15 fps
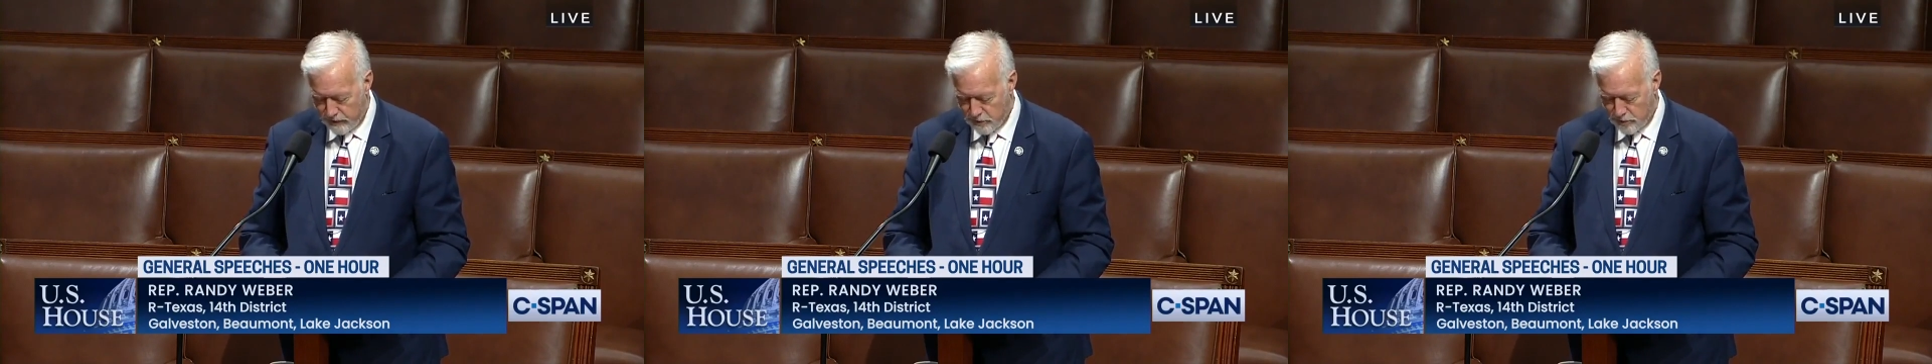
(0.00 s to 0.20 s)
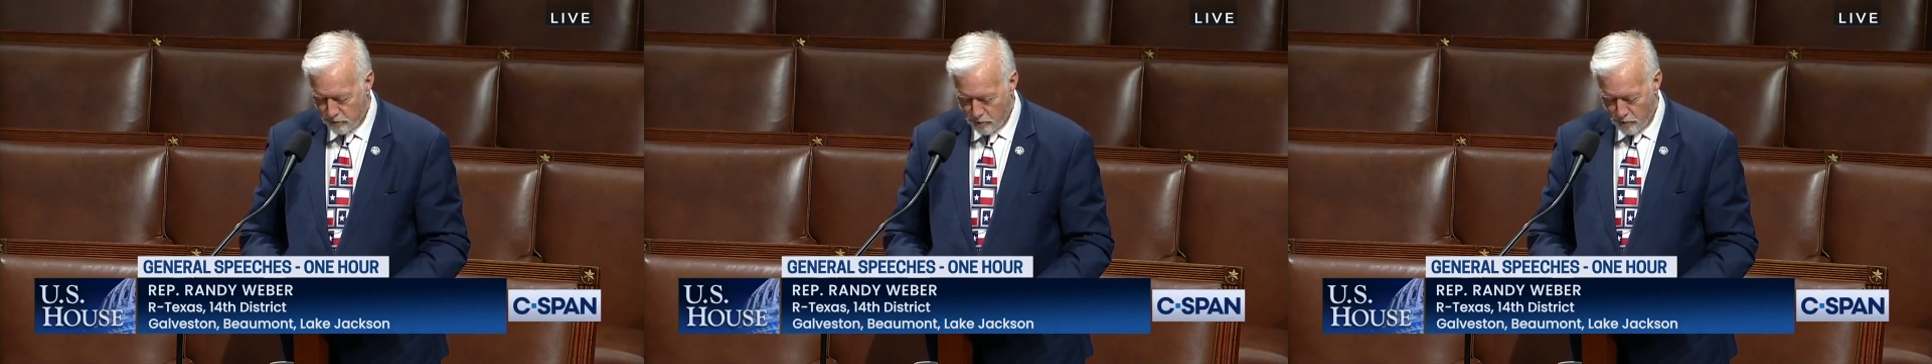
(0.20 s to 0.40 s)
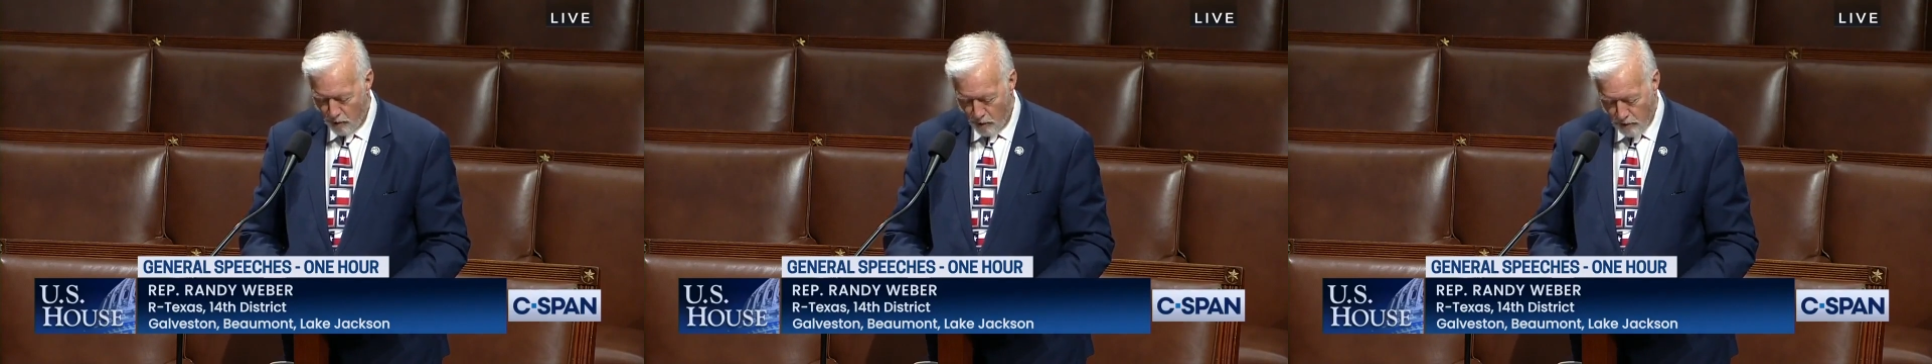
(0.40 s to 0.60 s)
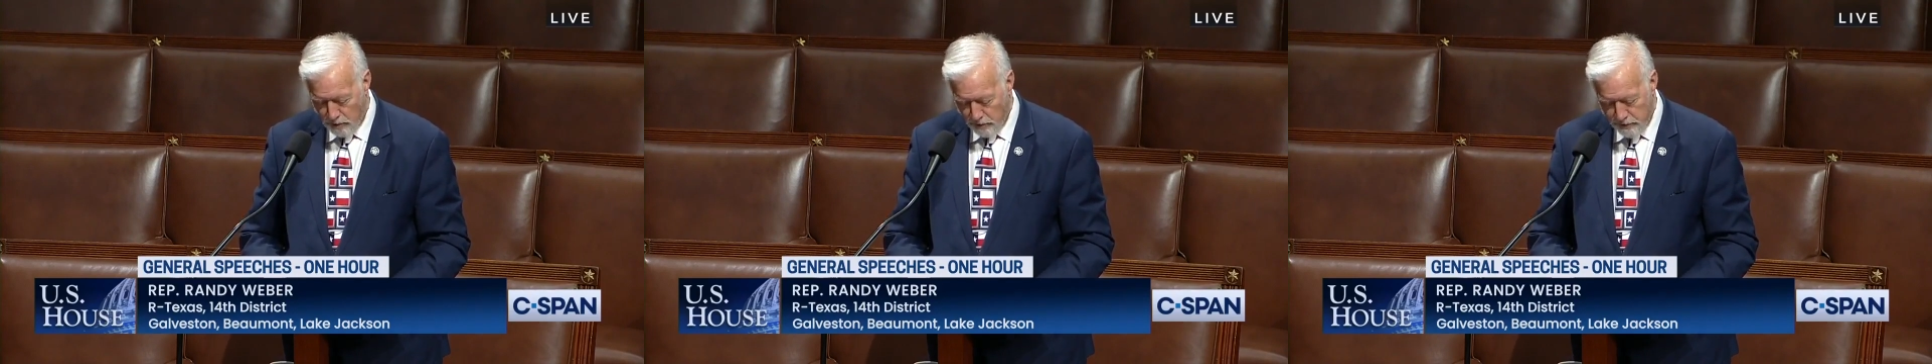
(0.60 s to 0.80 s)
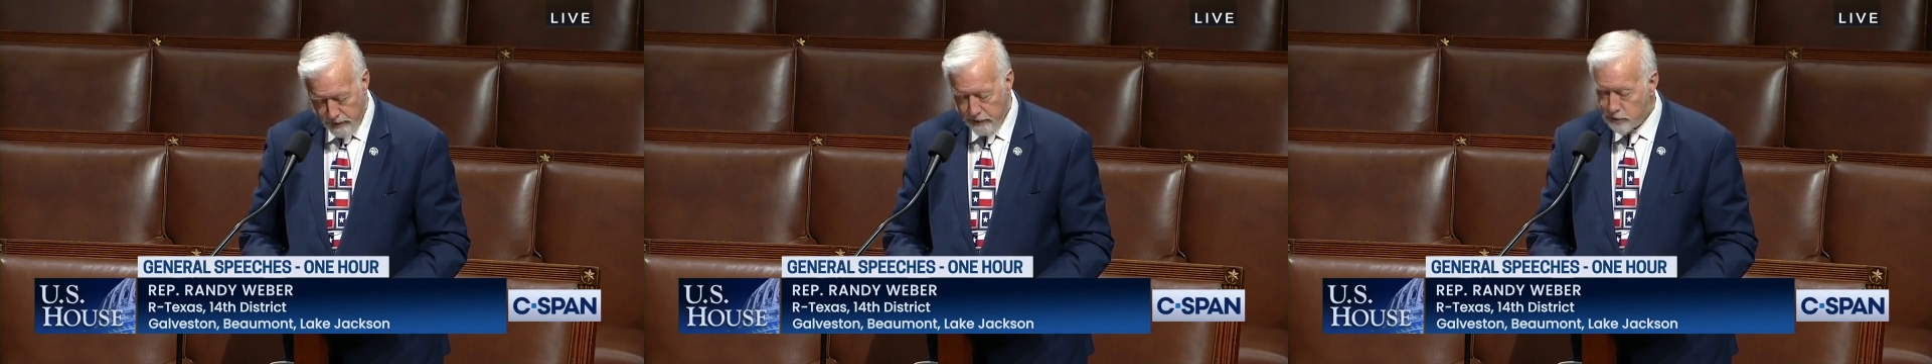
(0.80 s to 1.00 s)
in school
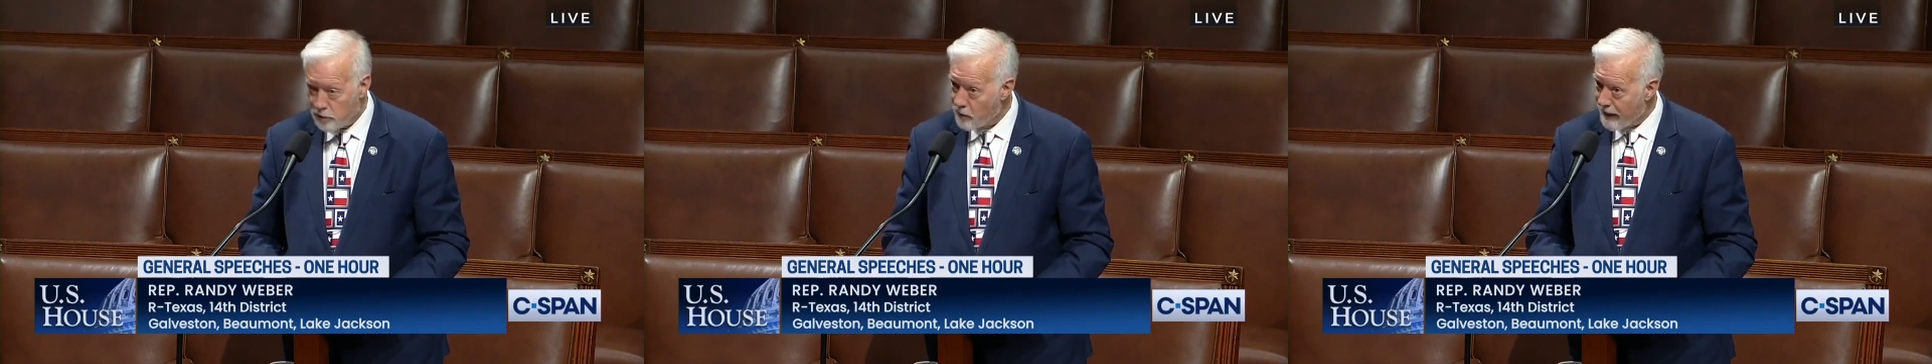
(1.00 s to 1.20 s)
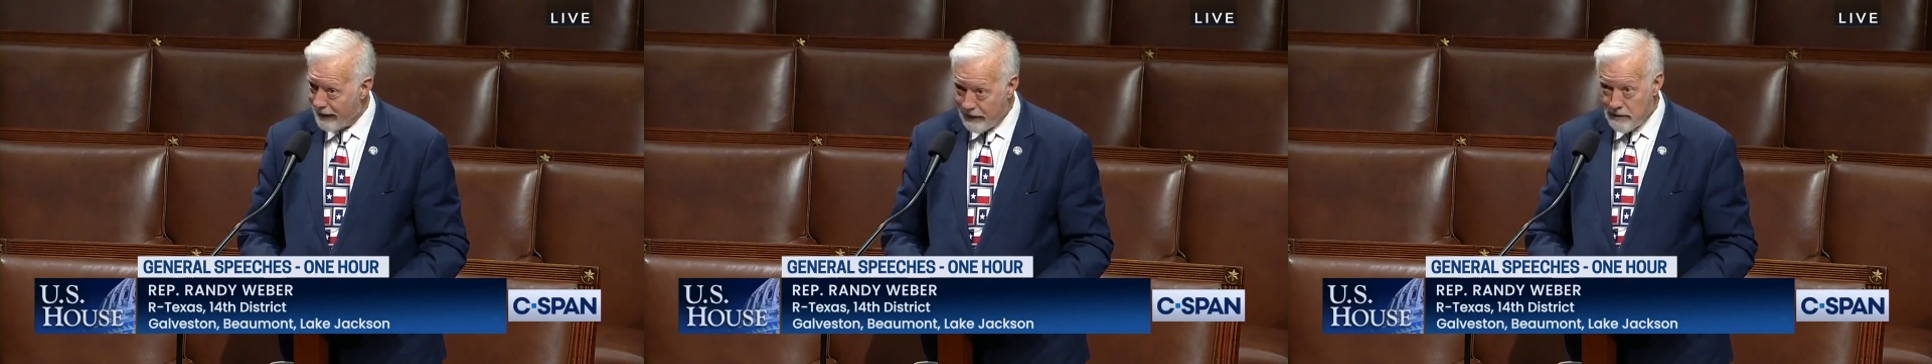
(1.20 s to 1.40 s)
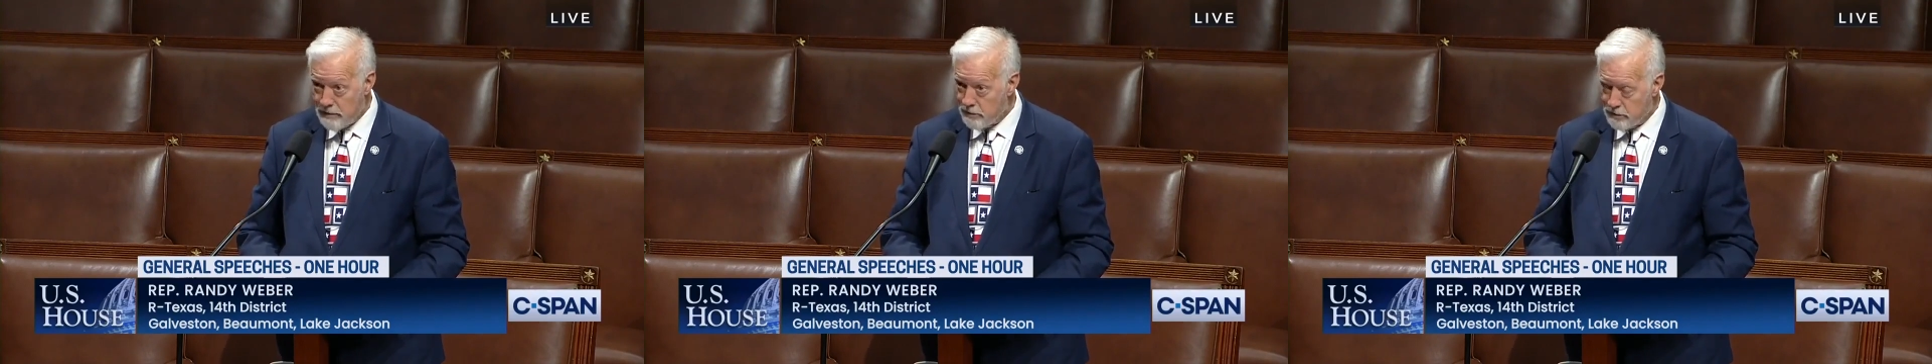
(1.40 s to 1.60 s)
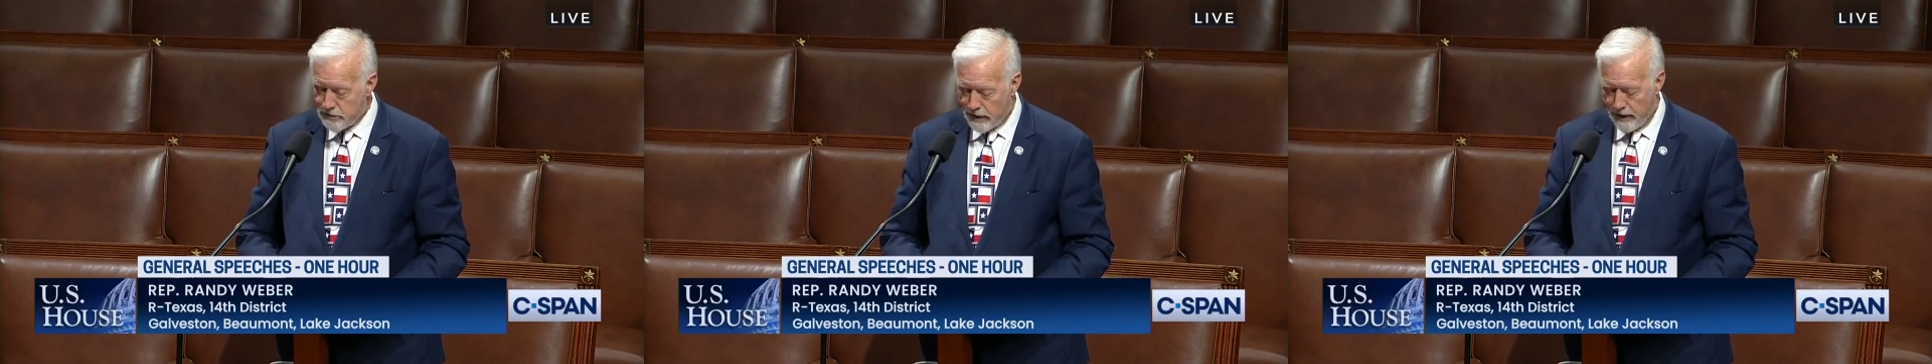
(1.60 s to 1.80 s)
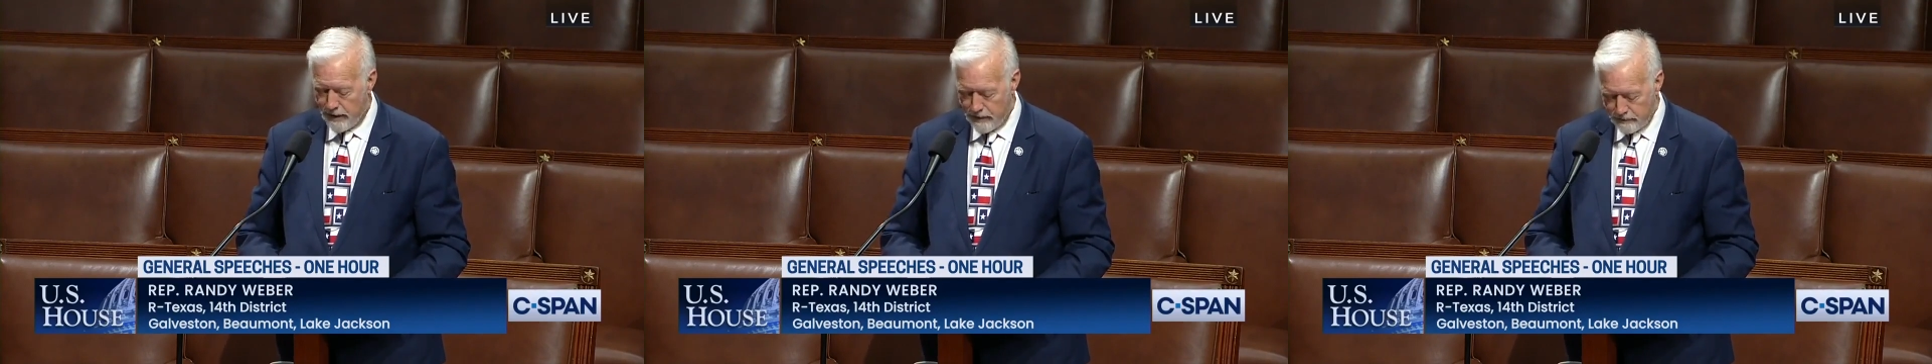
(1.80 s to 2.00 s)
architecture and
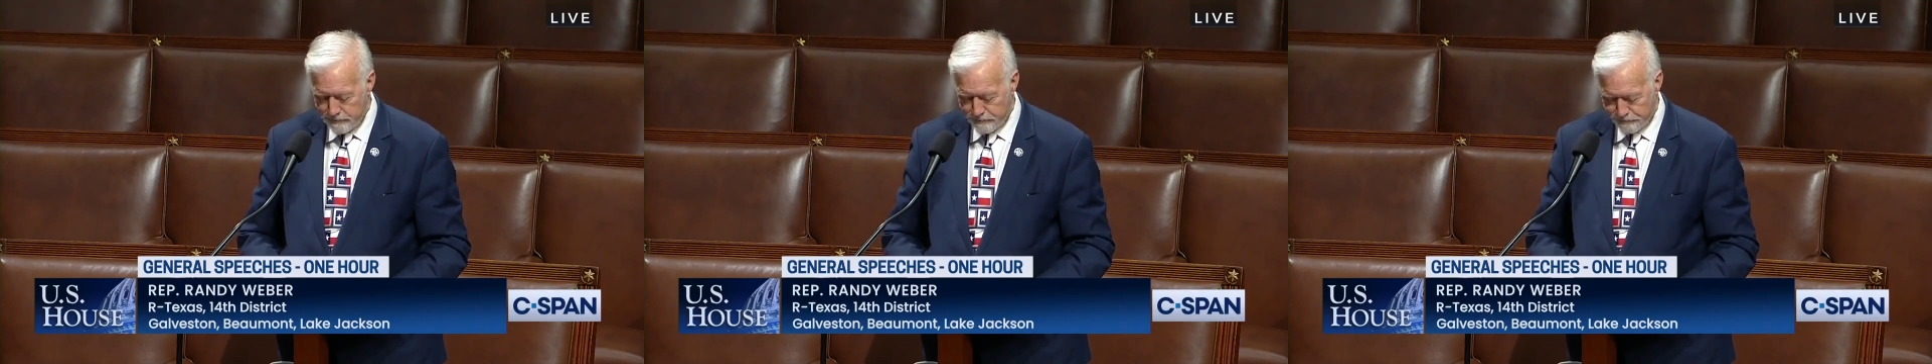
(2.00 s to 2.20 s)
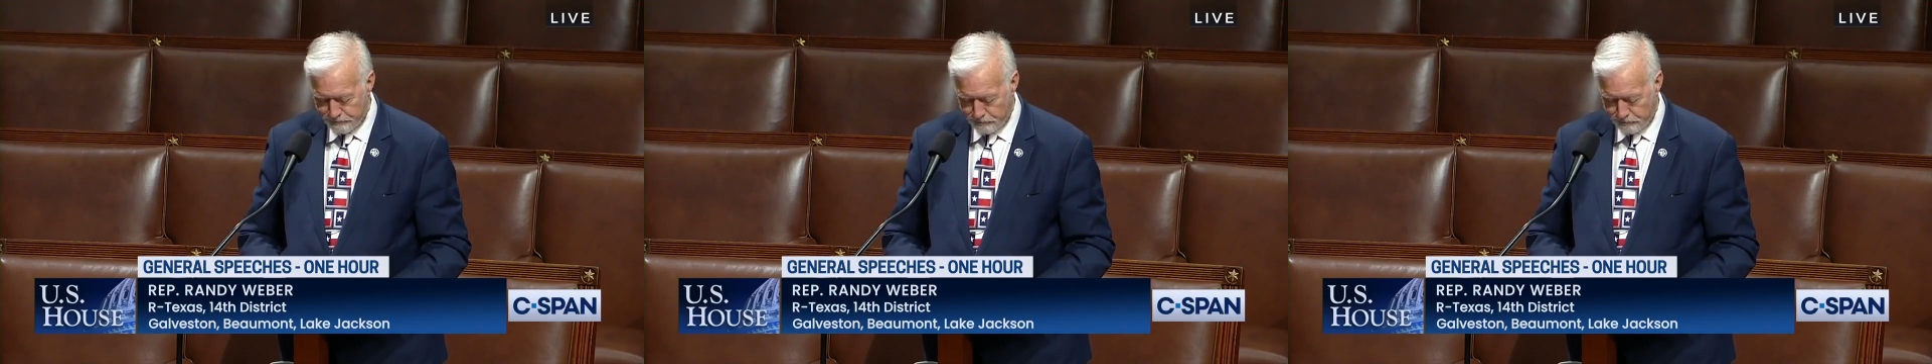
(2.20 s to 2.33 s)
design.